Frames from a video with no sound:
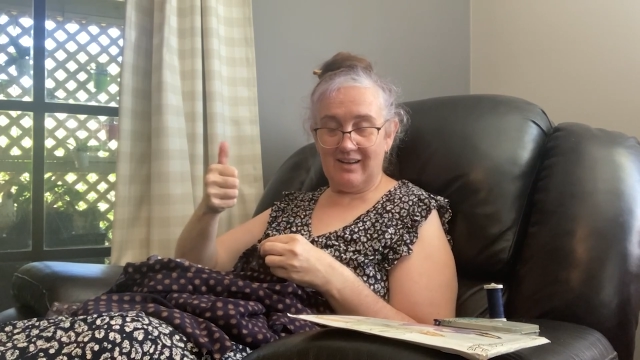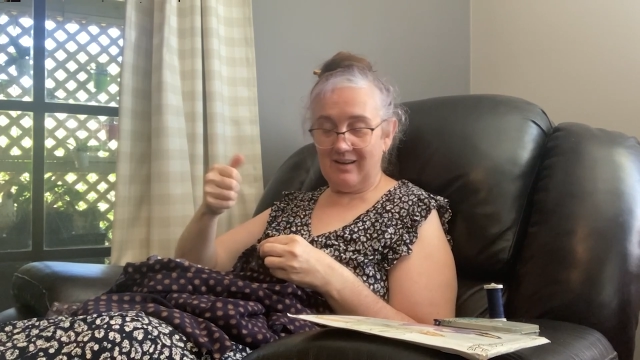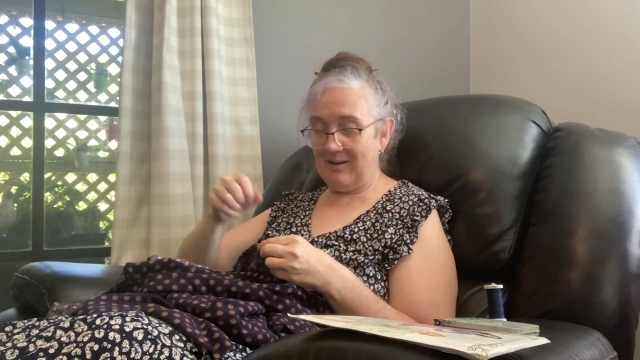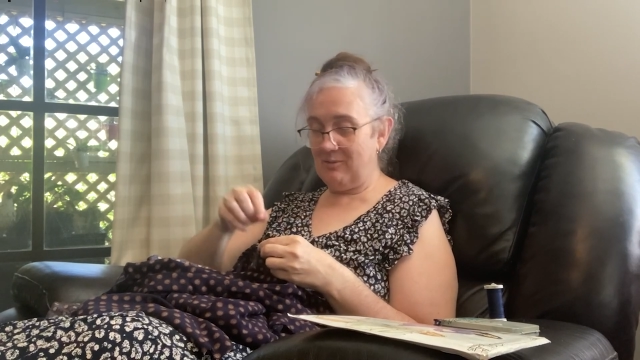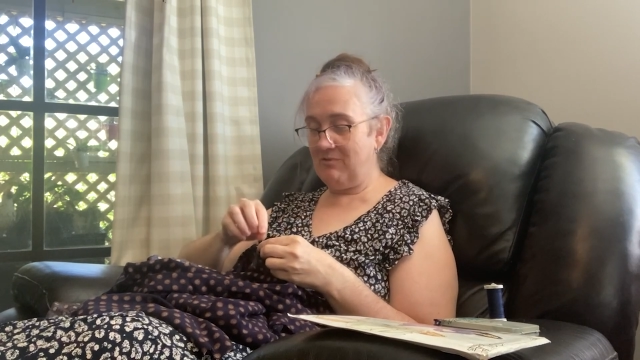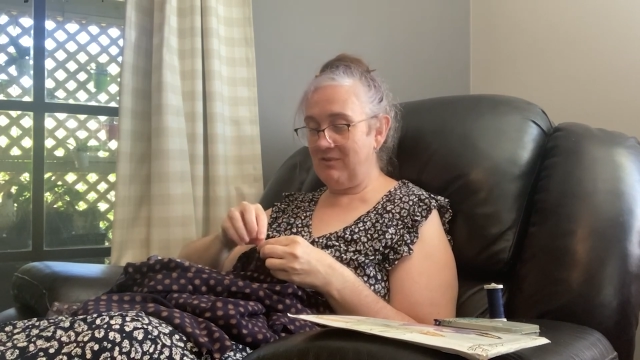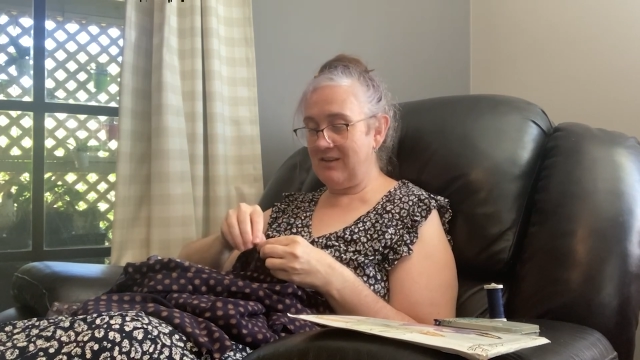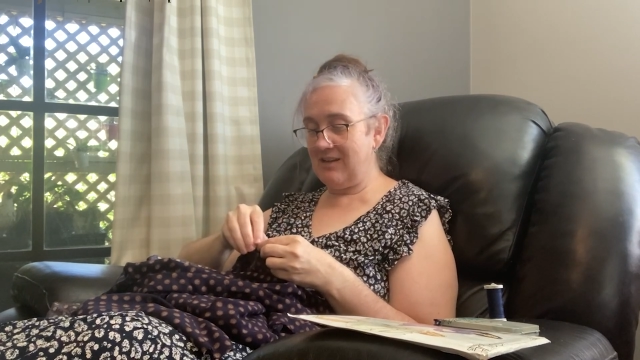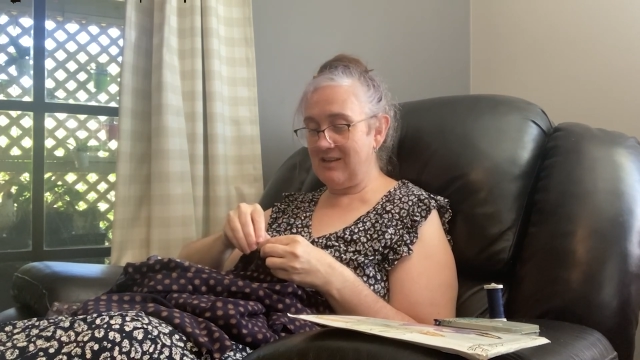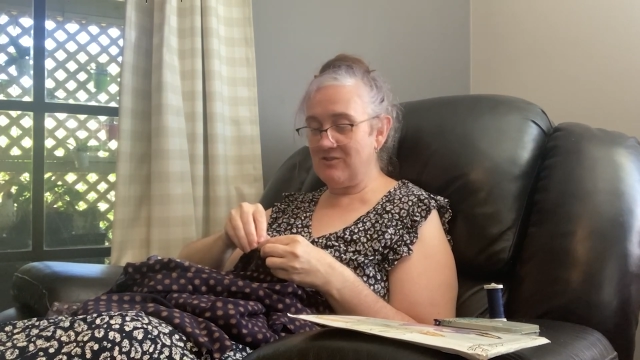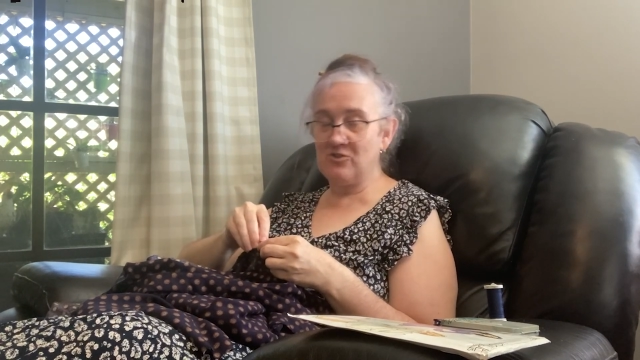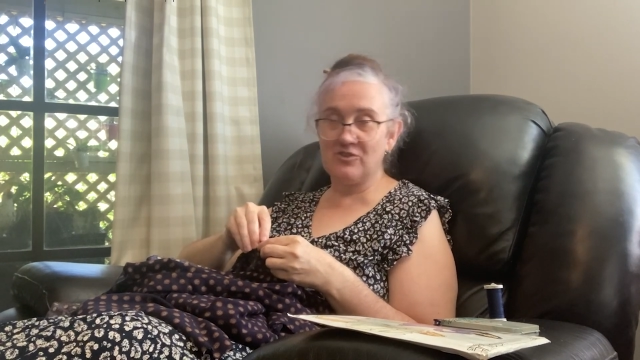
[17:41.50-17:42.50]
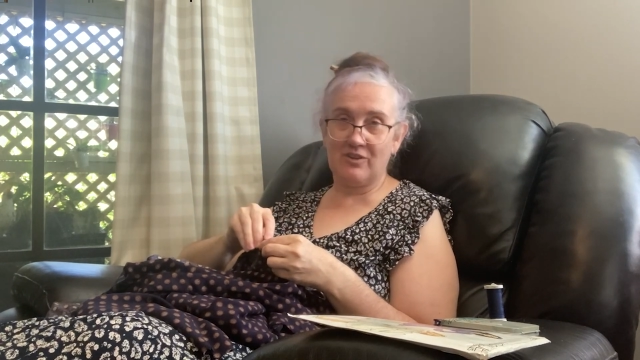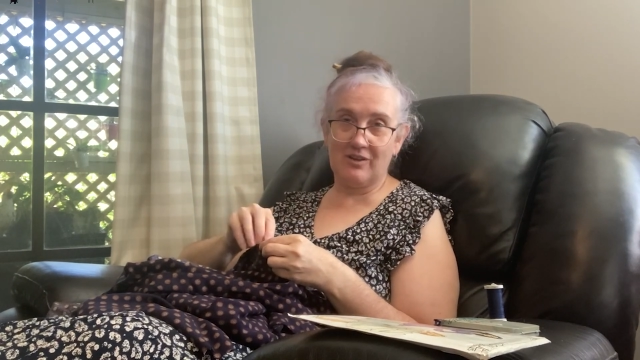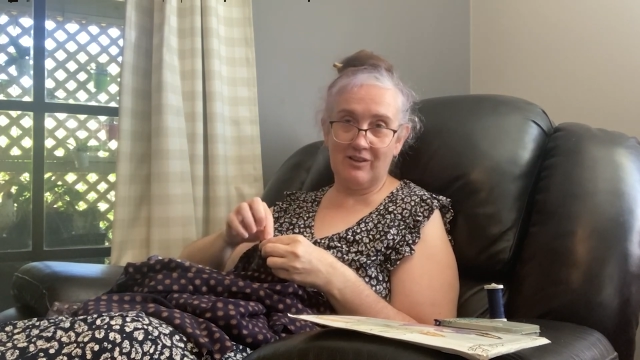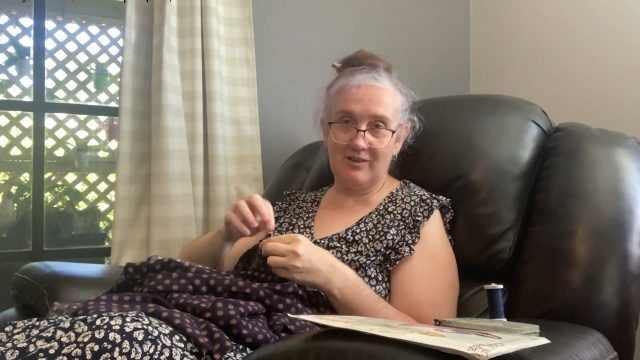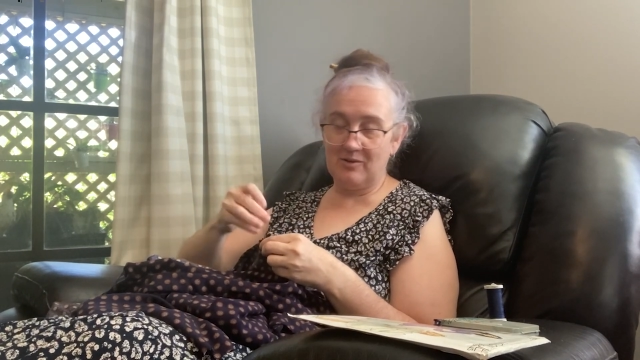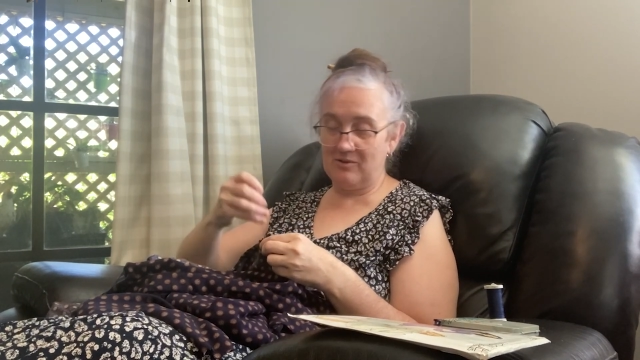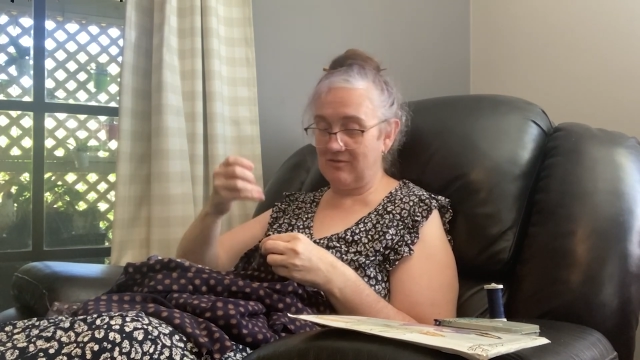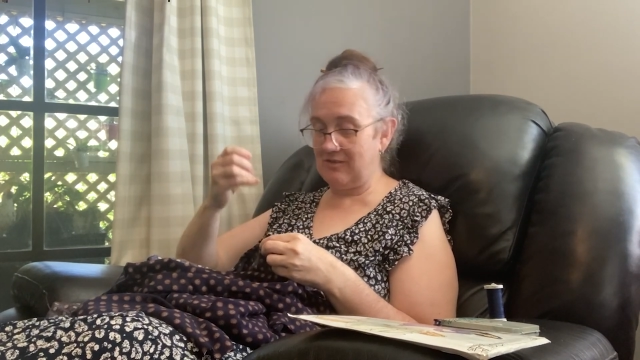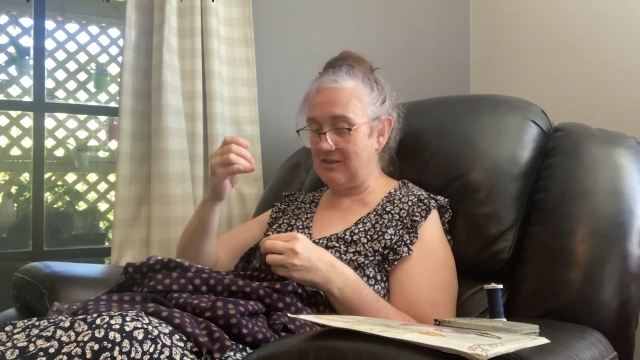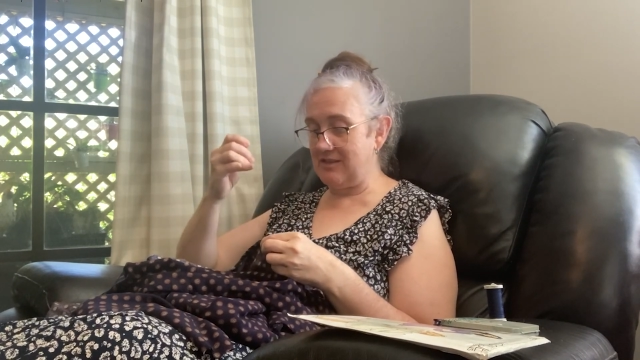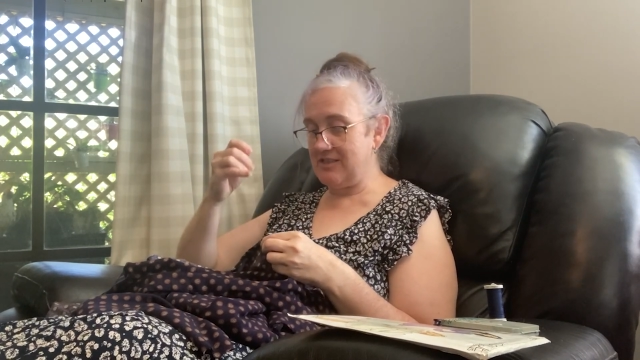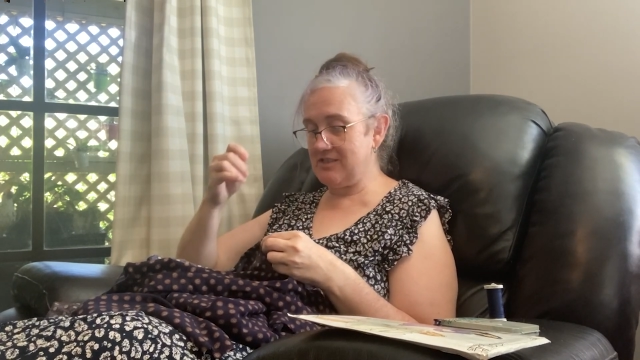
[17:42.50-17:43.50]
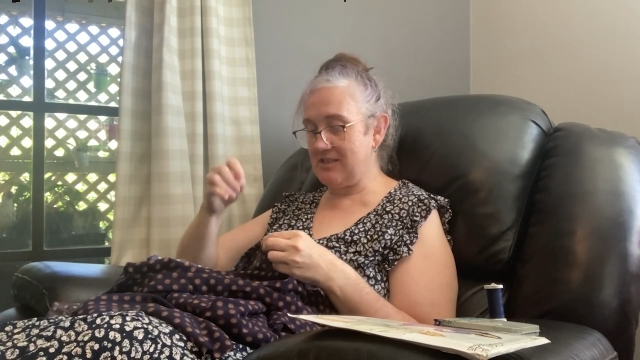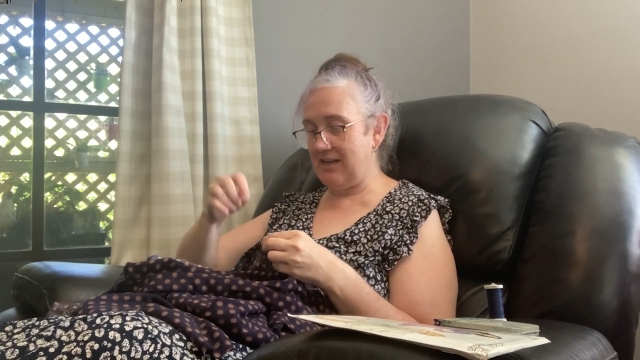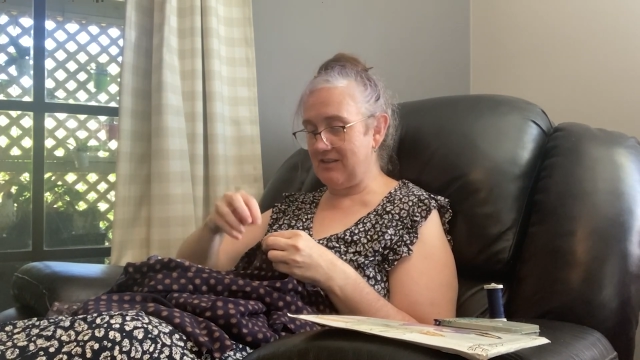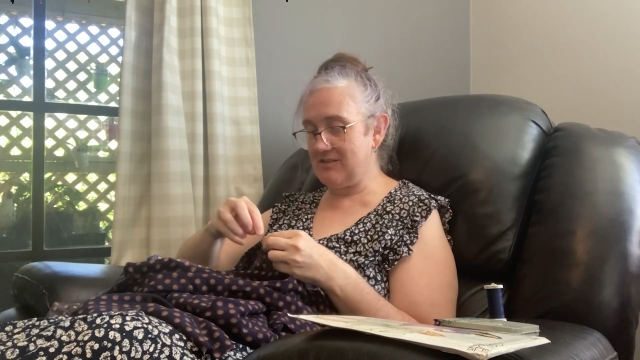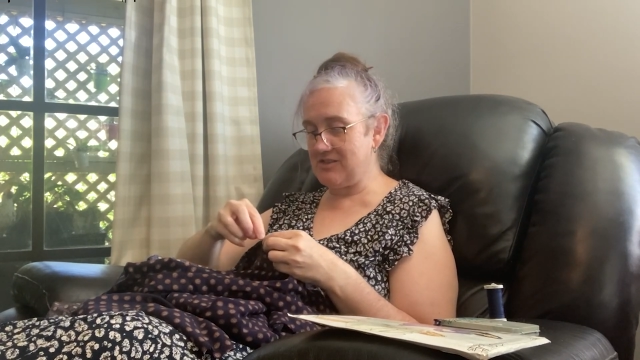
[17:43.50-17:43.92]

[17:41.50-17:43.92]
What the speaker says: I'm fitting into the clothes that I started